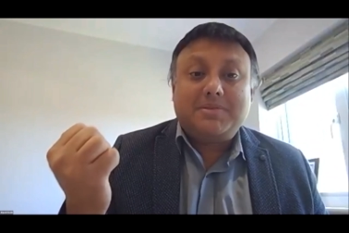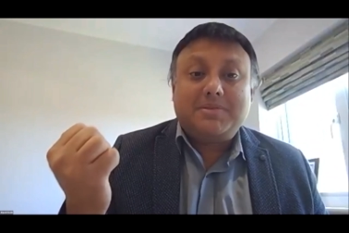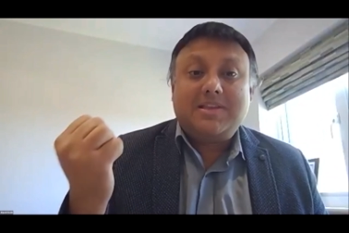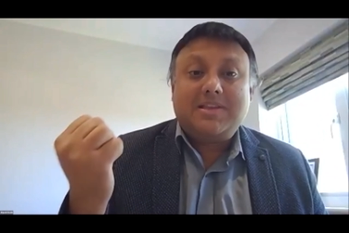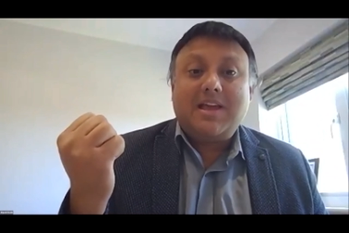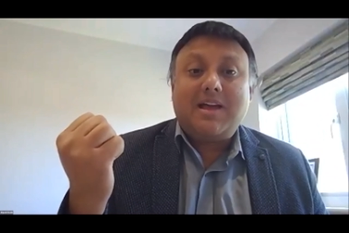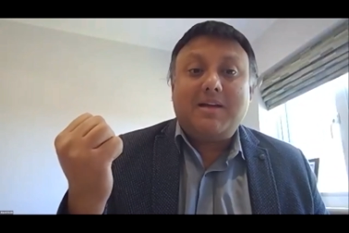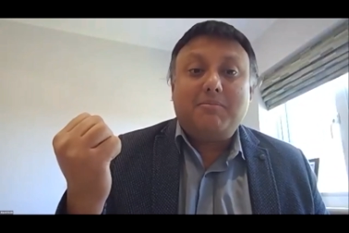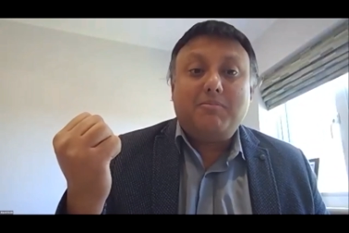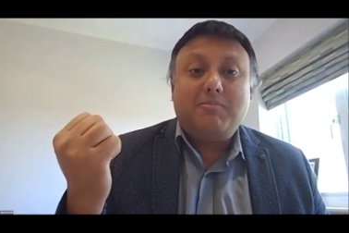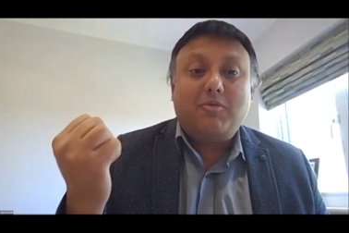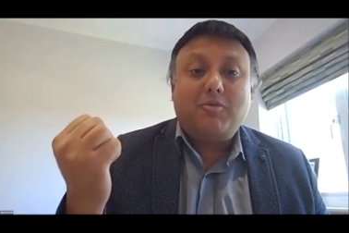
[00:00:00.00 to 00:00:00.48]
There
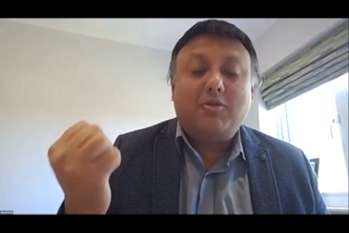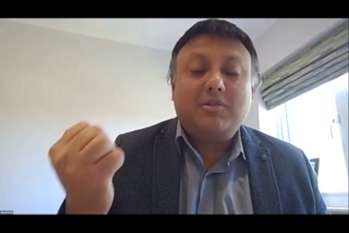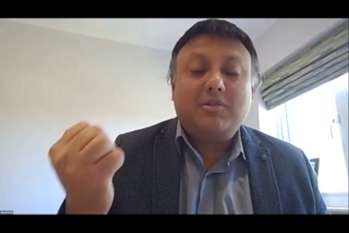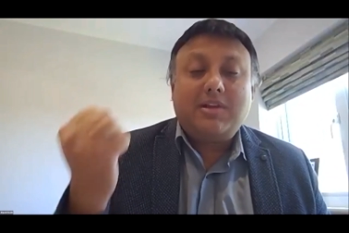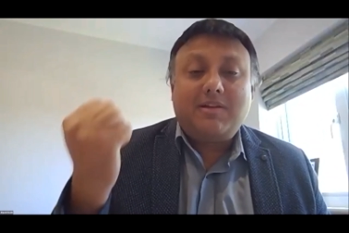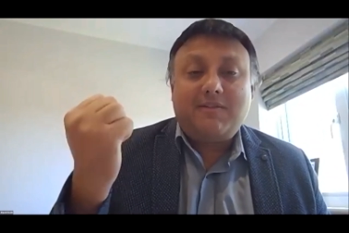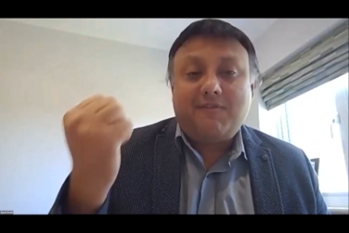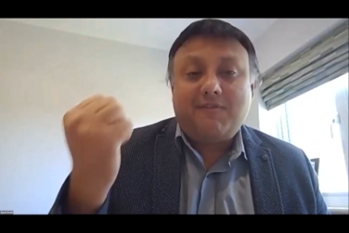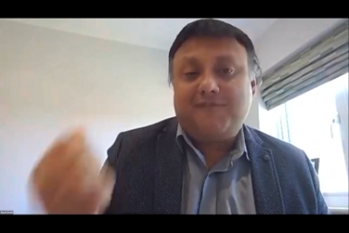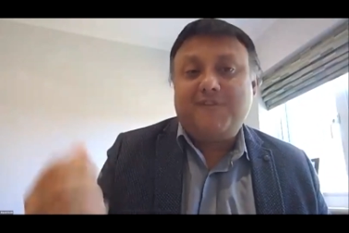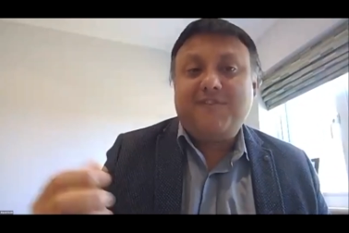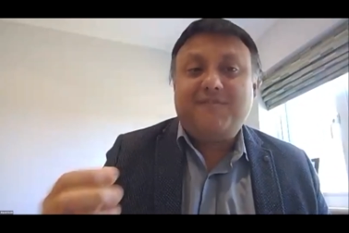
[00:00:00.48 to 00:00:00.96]
are more
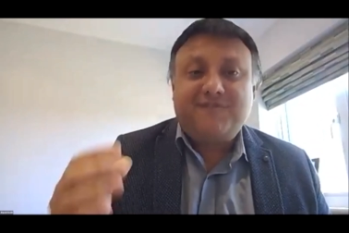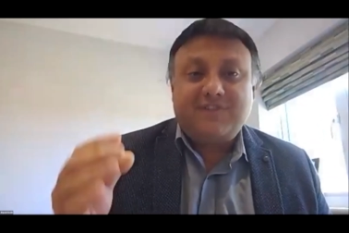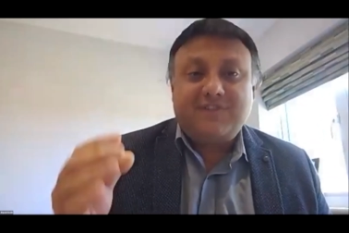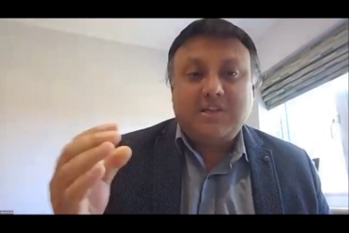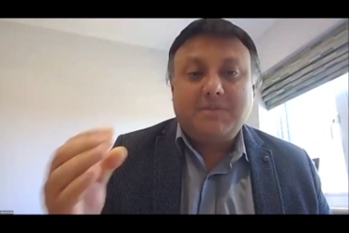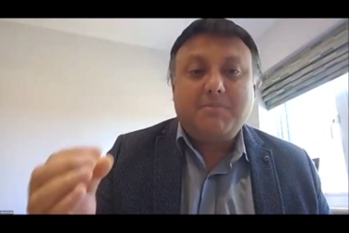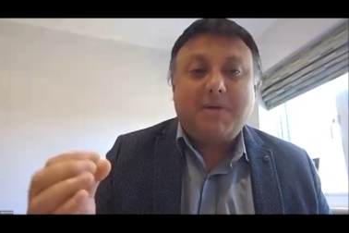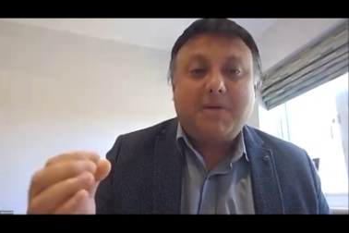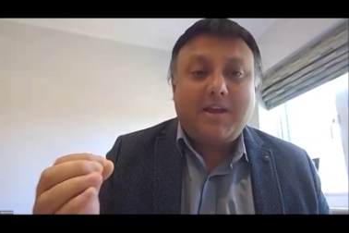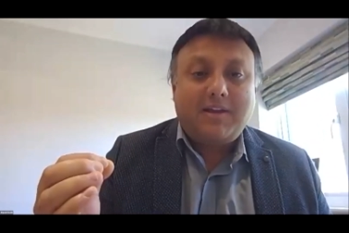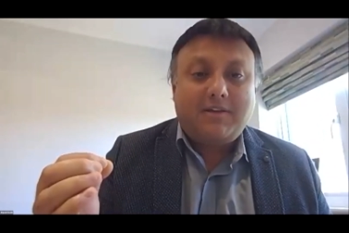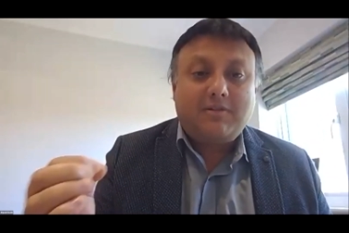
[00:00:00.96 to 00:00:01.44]
than 50
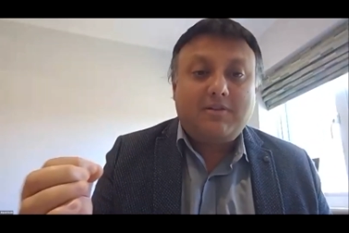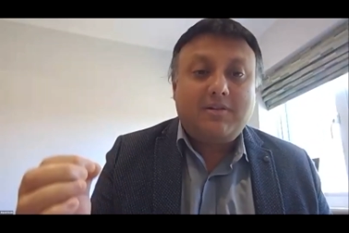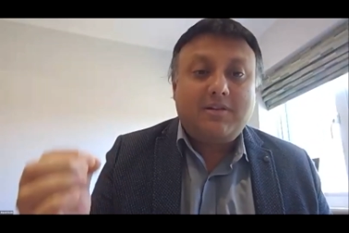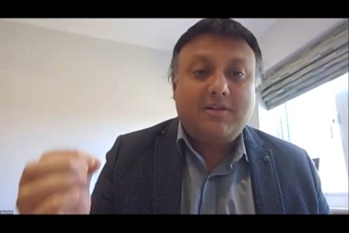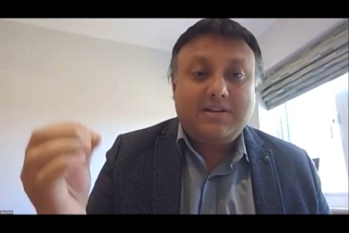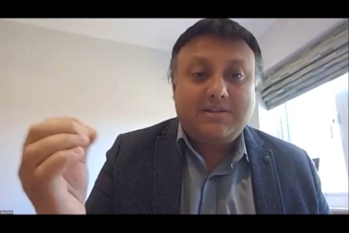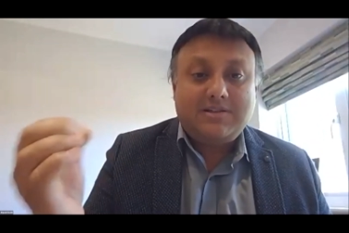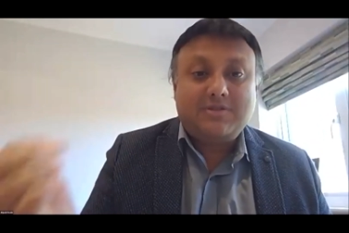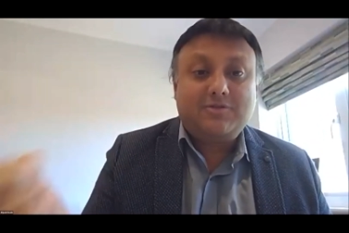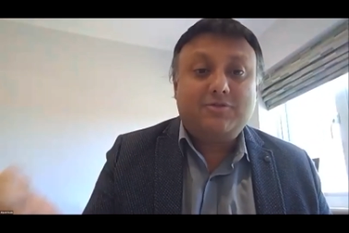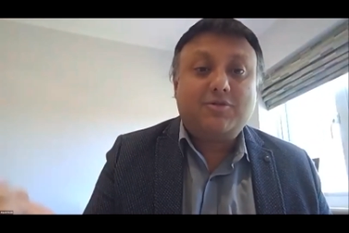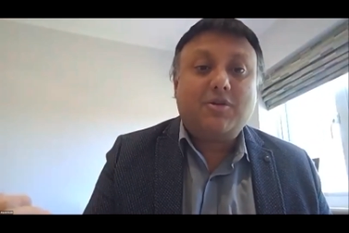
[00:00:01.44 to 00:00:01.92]

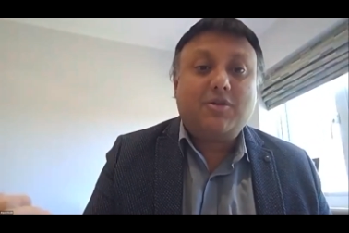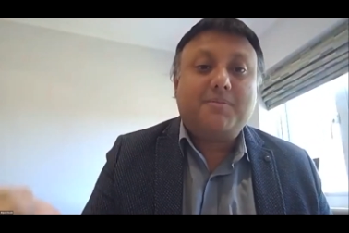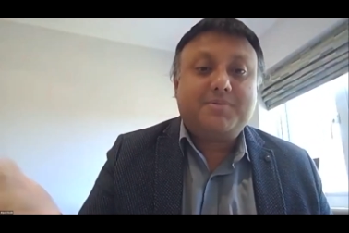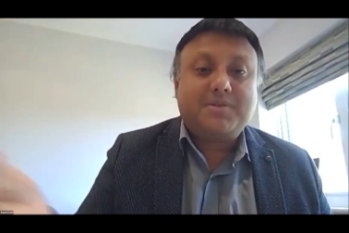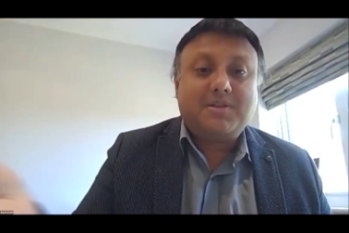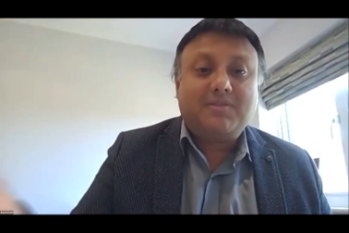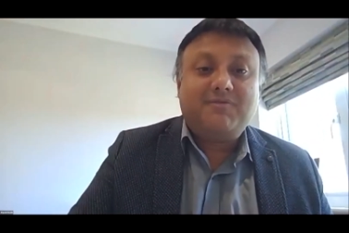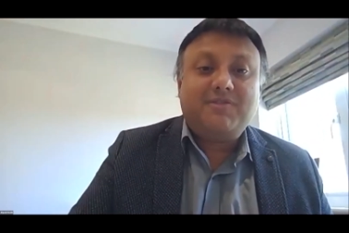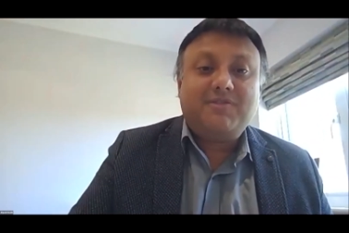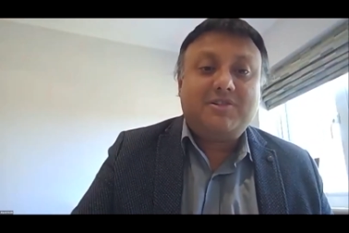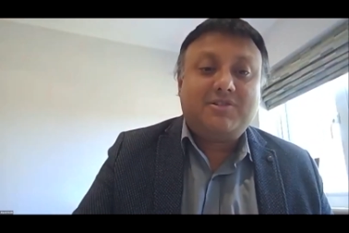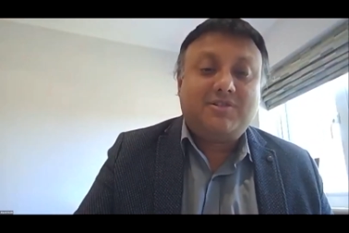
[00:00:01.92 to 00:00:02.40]
microliter drops
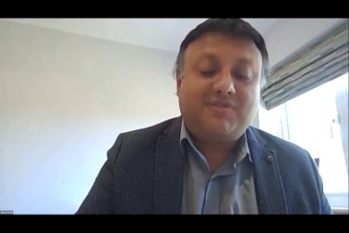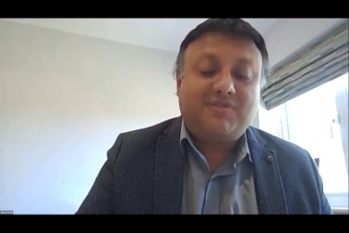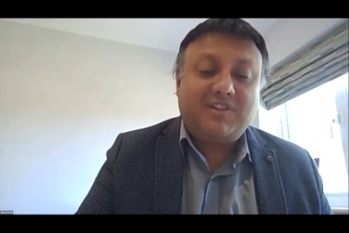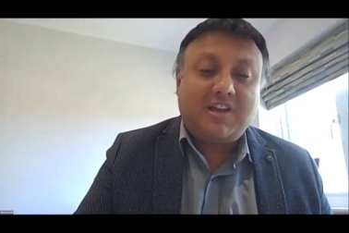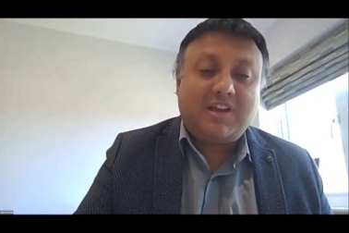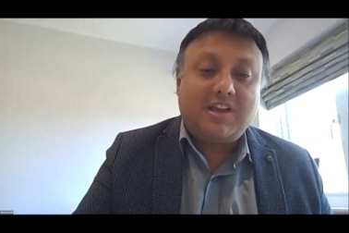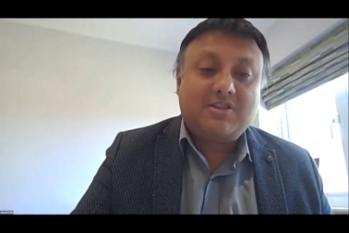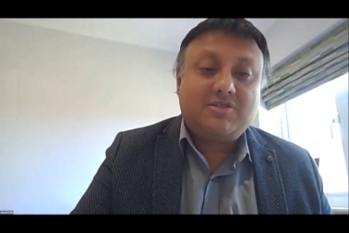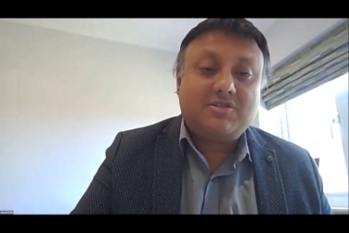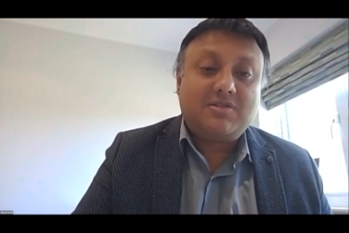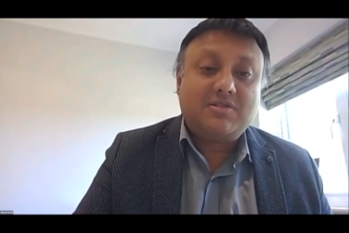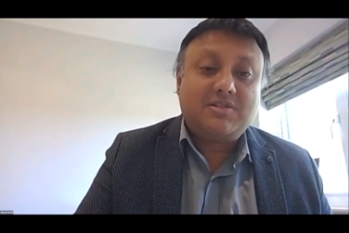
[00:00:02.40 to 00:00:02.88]
of
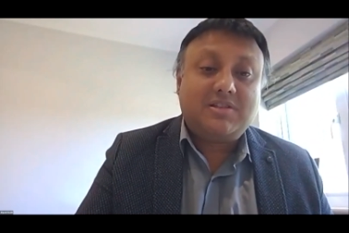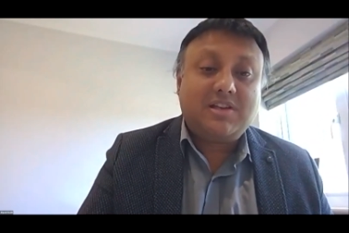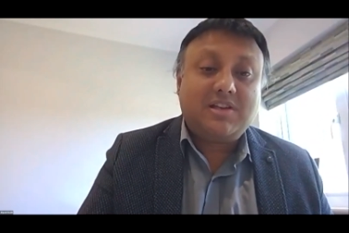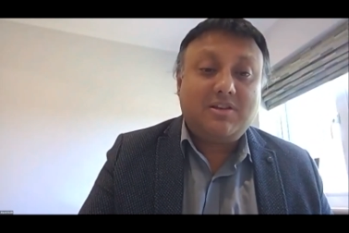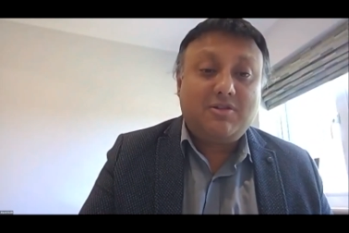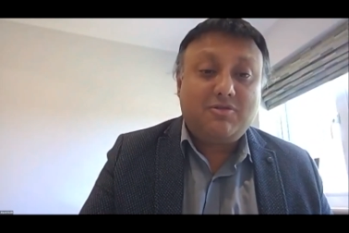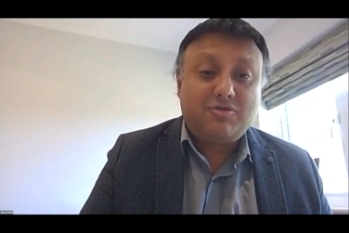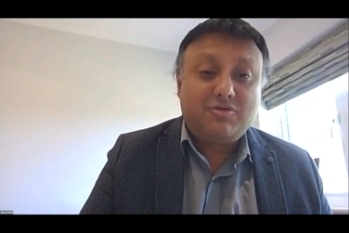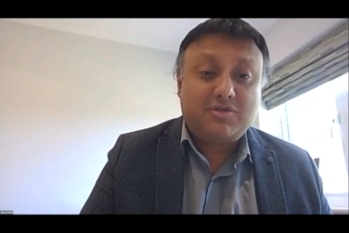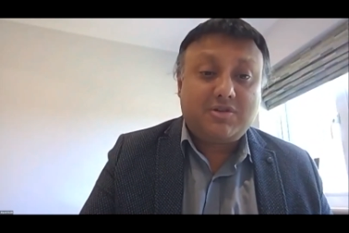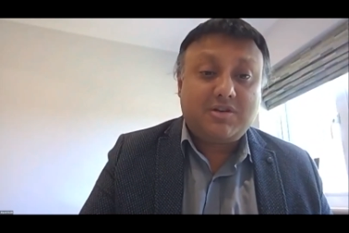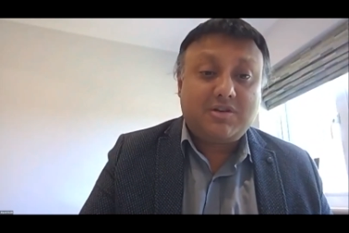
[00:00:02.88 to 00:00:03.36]
vitrification
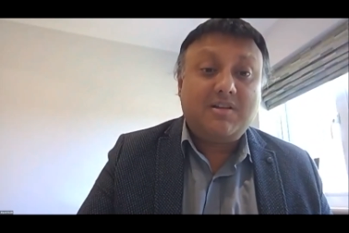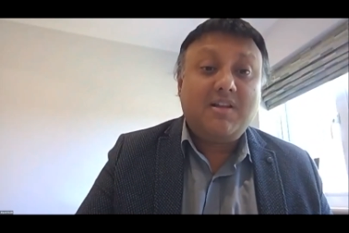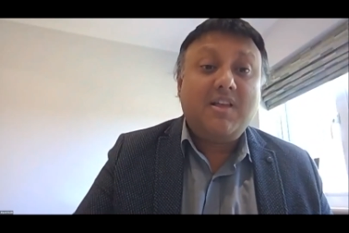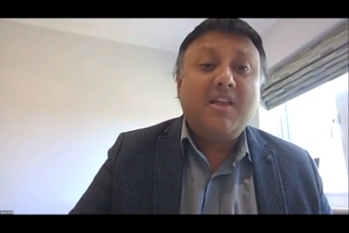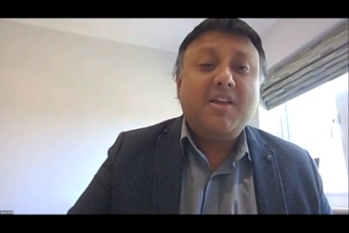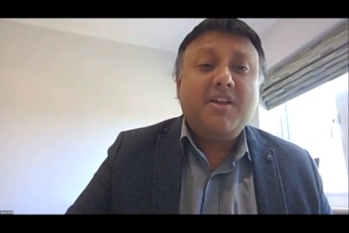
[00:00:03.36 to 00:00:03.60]
solution